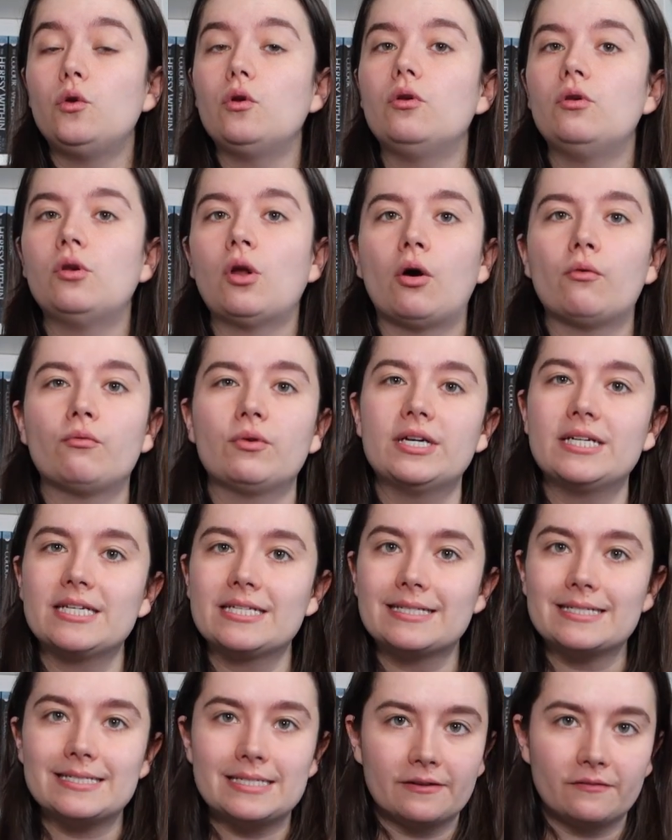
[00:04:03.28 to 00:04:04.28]
not reading
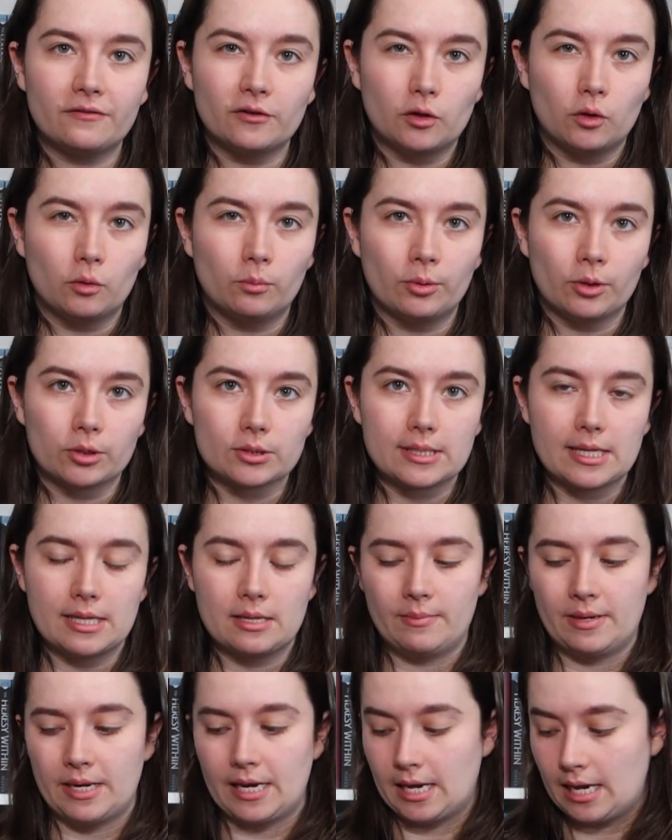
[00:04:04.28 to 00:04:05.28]
the difficult books at
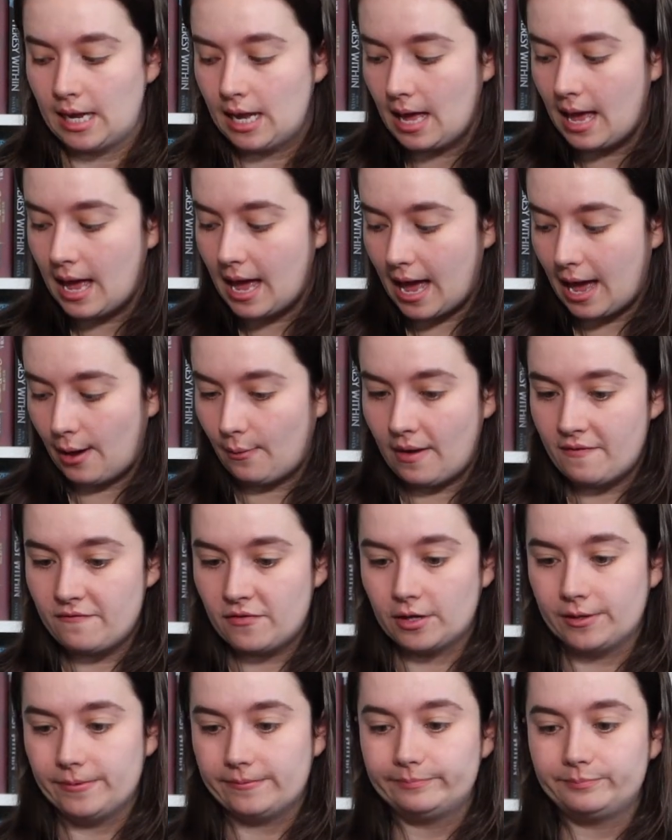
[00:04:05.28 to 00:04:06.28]
the minute
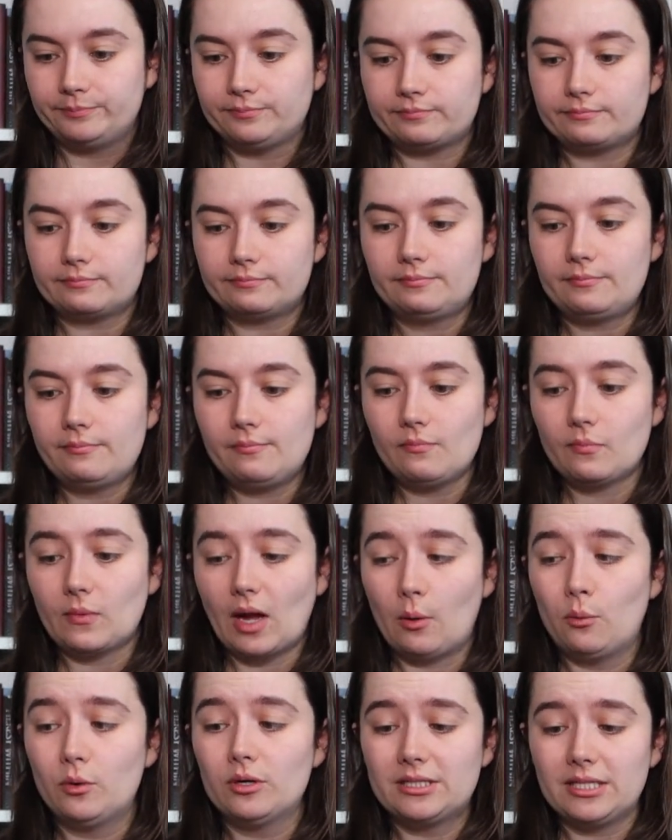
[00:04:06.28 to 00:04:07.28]
however
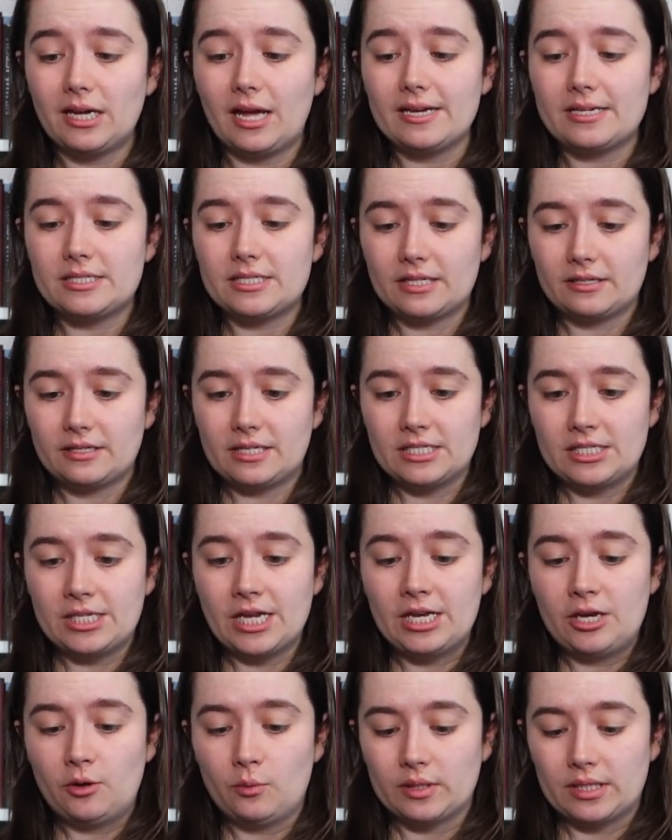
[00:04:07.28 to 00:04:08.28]
I would like to
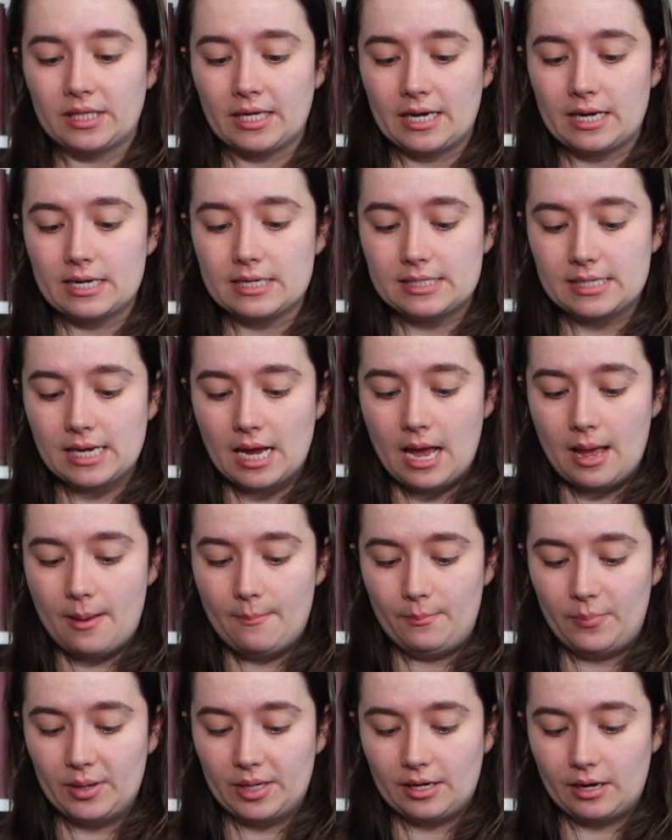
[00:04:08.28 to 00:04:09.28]
continue with this
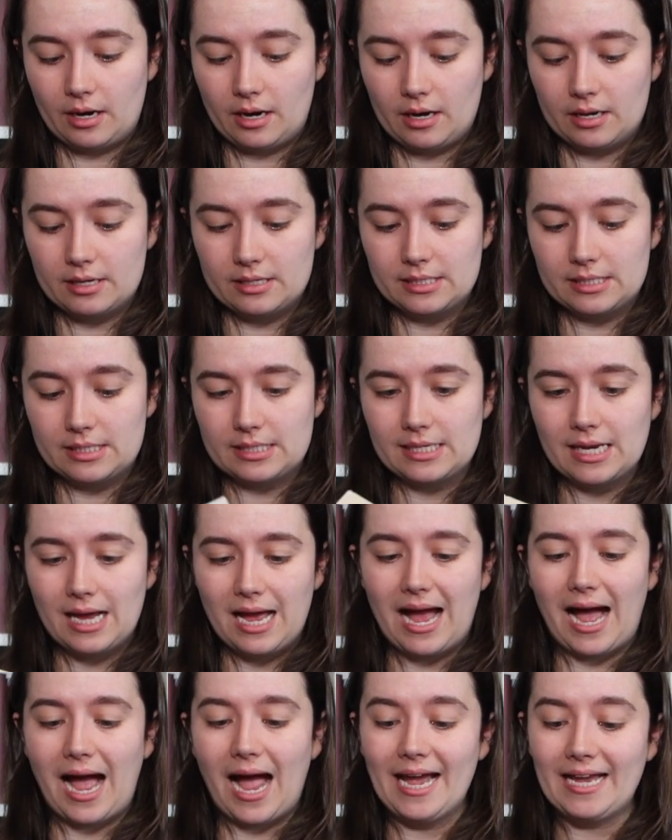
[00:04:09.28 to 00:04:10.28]
because
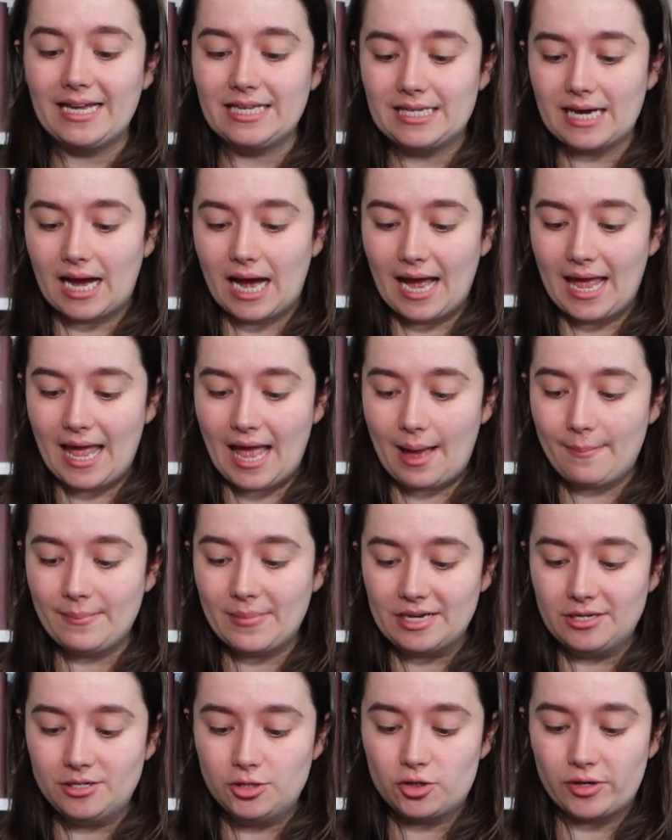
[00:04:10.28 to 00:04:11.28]
I, I am
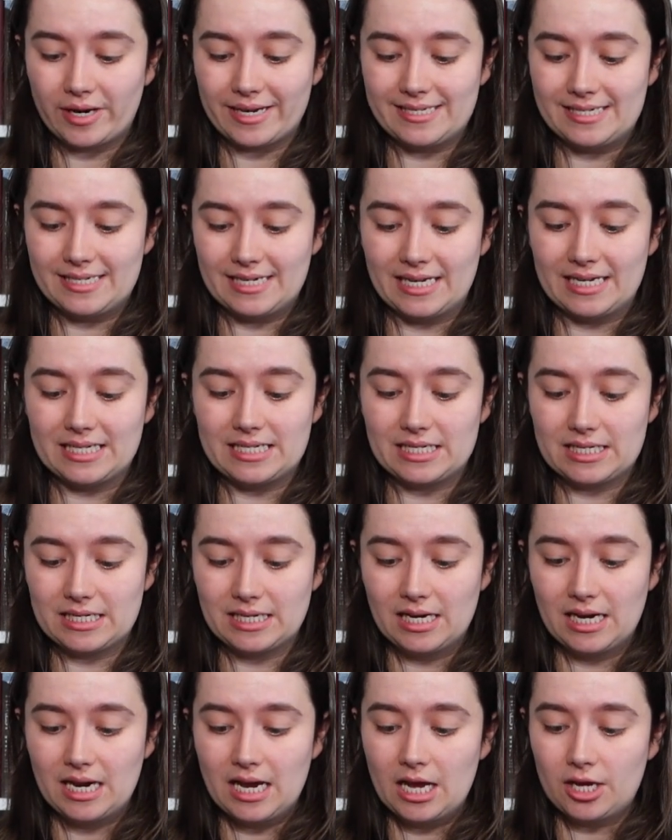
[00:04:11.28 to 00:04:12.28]
interested.
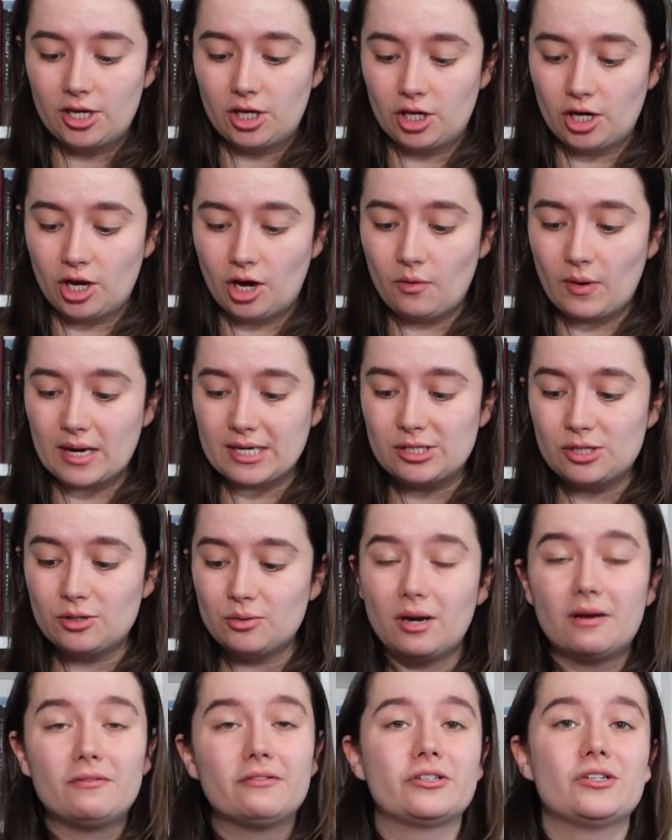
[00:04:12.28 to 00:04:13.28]
You know, I do
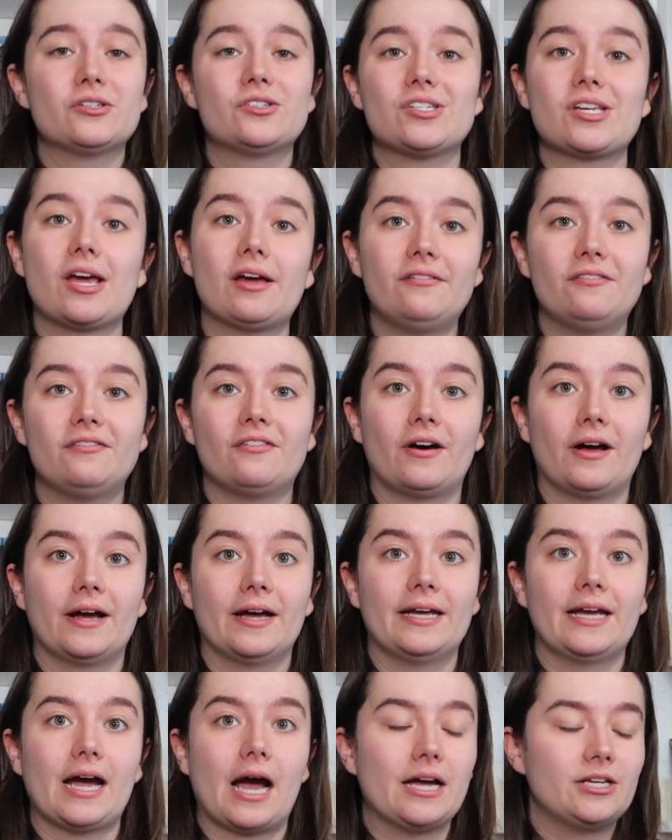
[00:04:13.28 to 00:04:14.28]
love a good
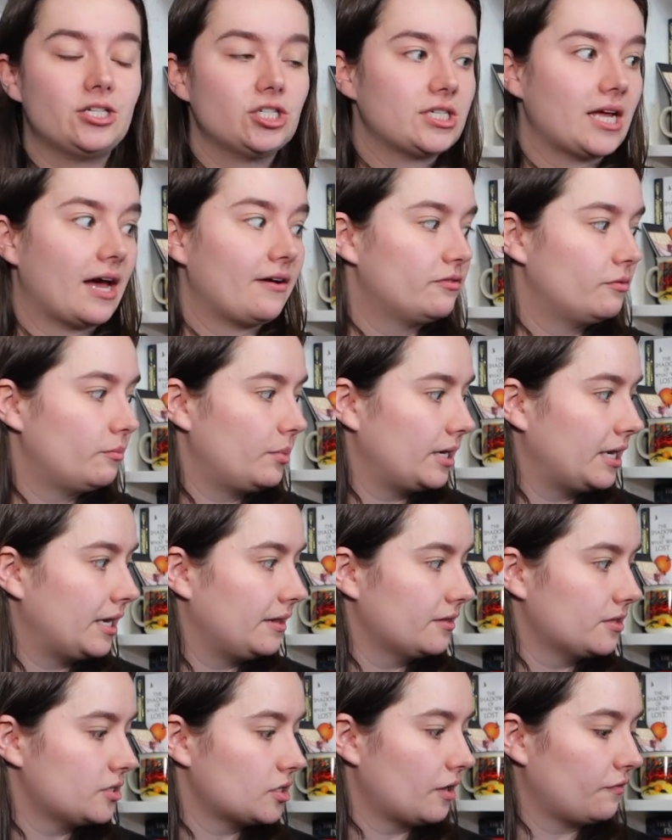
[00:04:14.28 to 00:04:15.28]
sci-fi. I just haven't been in
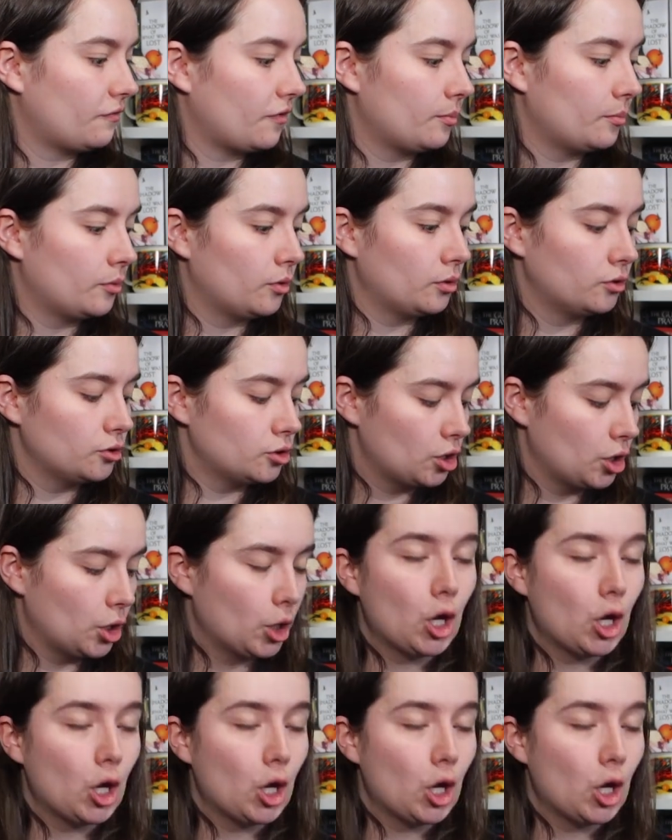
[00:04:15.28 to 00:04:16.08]
the sci-fi mood